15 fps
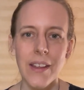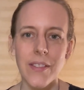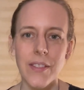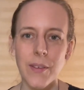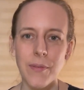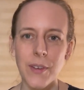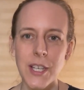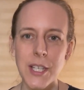
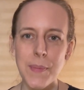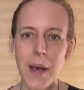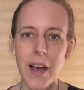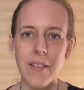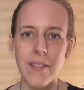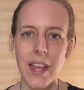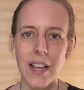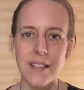The first part
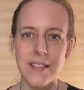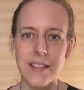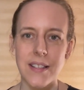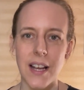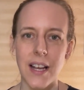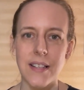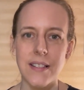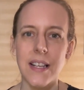of the
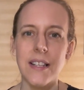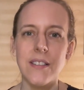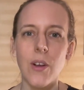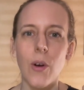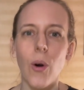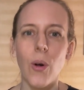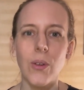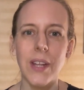exercise is
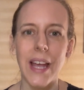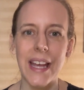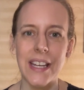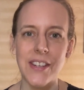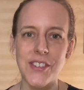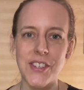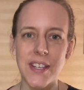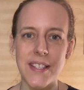called
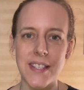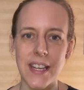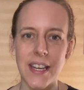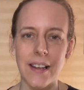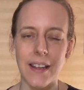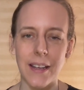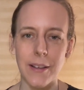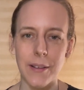energy
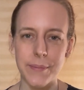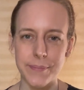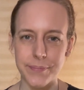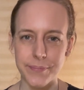sealing.